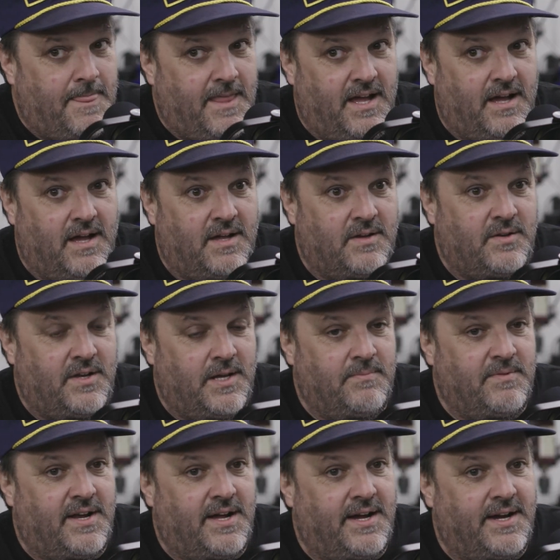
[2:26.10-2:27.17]
Yep.
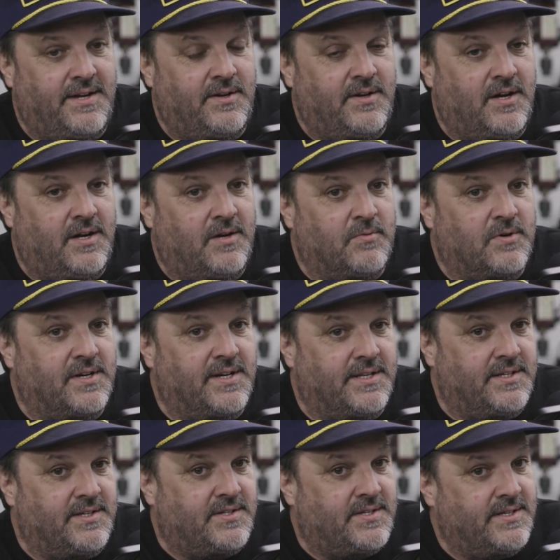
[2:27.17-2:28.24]
Him and I, we're going to get
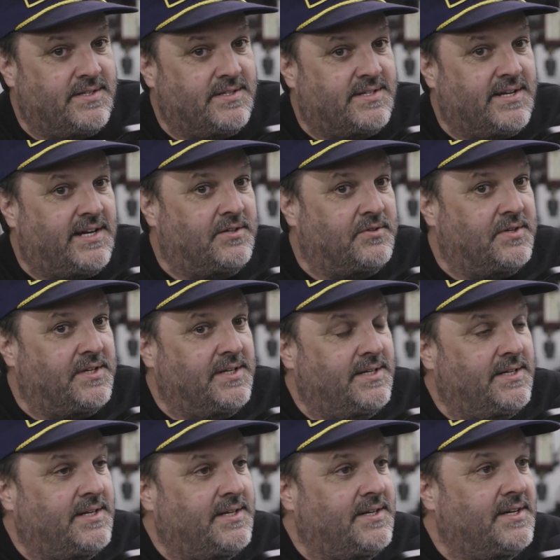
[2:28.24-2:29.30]
these things dialed
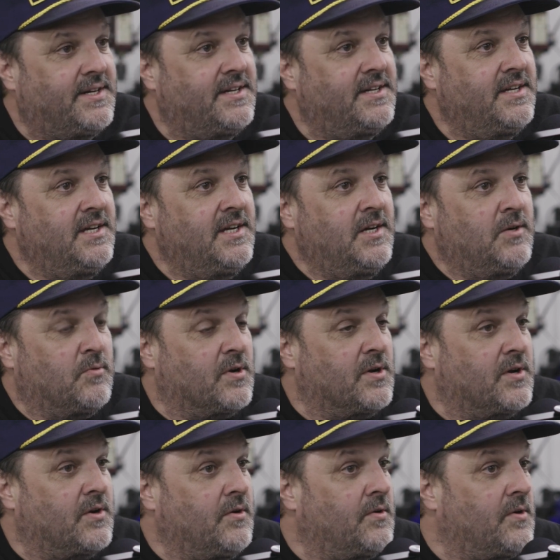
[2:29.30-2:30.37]
in, and we're
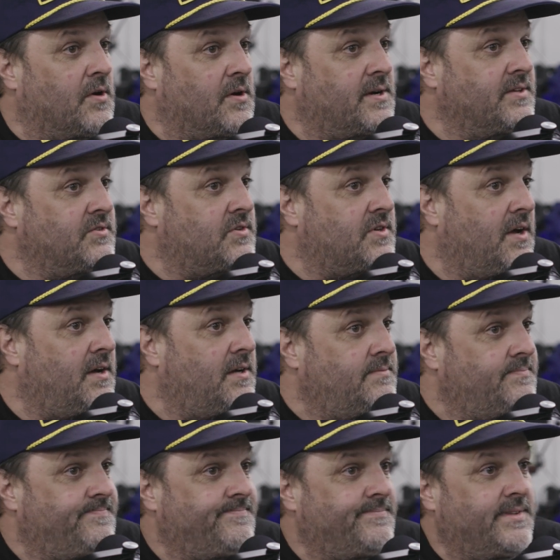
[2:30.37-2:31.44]
going to go to Arkansas,
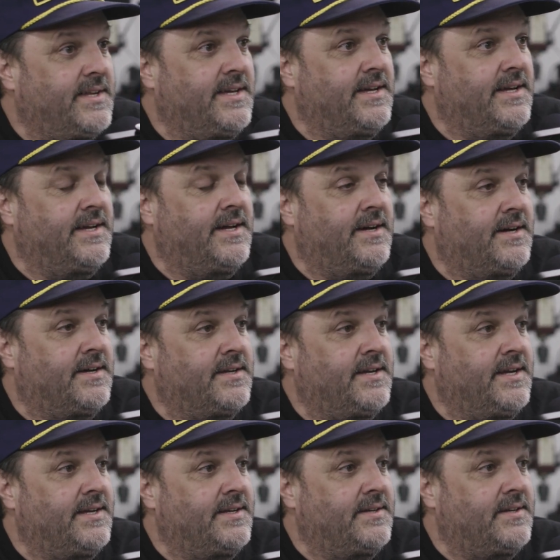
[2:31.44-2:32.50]

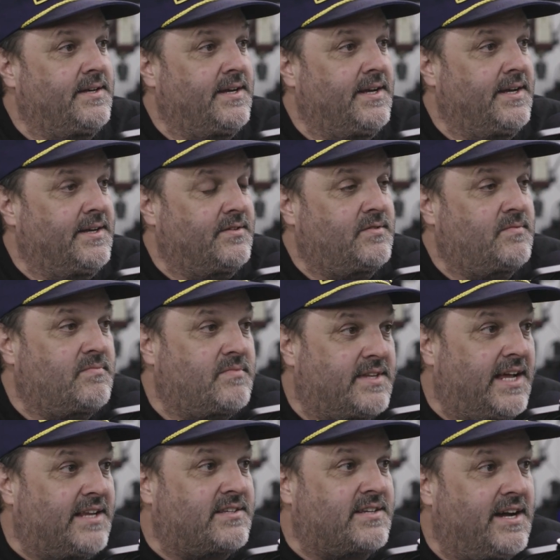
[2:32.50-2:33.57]
and
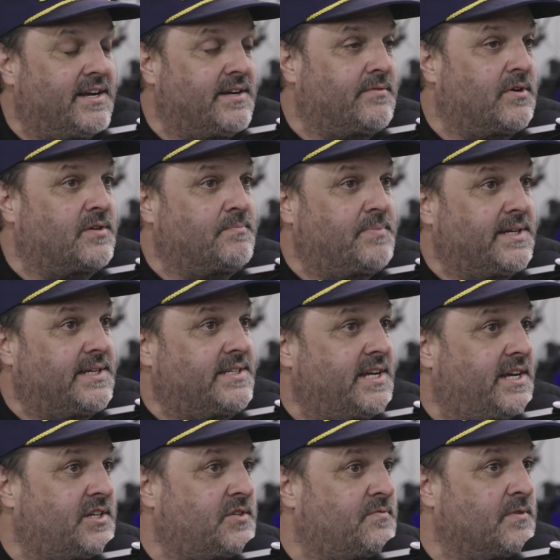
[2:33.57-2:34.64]
that's kind of our big
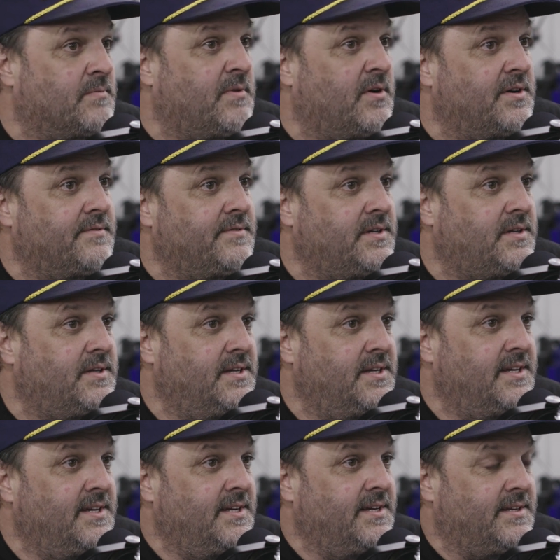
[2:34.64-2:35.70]
test for Bonneville.
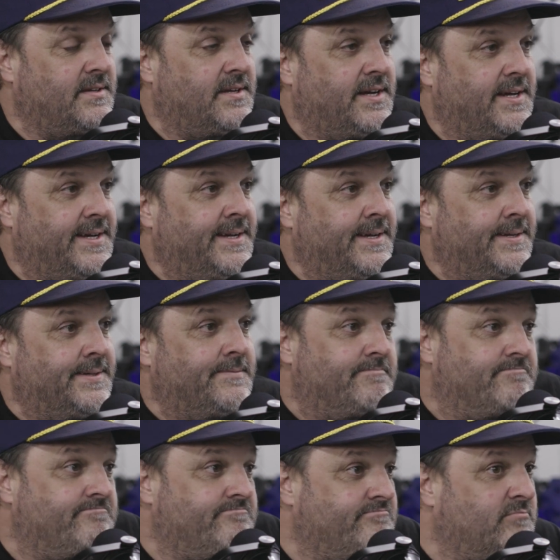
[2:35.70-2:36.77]
Mm-hmm.
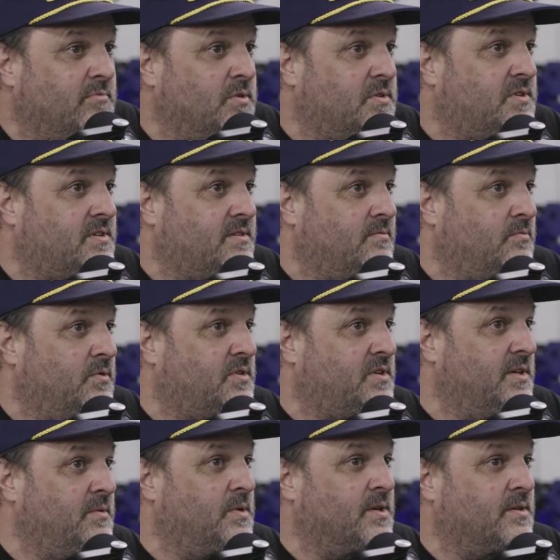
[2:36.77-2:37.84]
And we'll
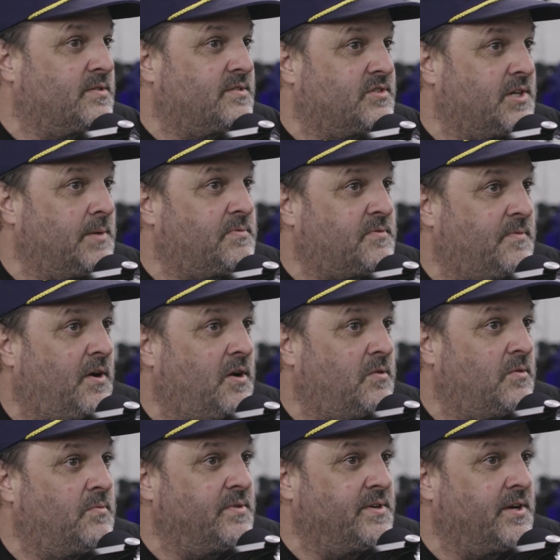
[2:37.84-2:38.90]
see where chips
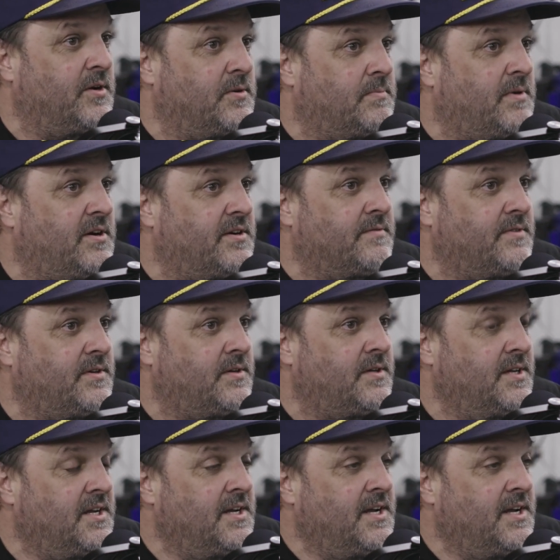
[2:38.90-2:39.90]
fall when we go to Bonneville.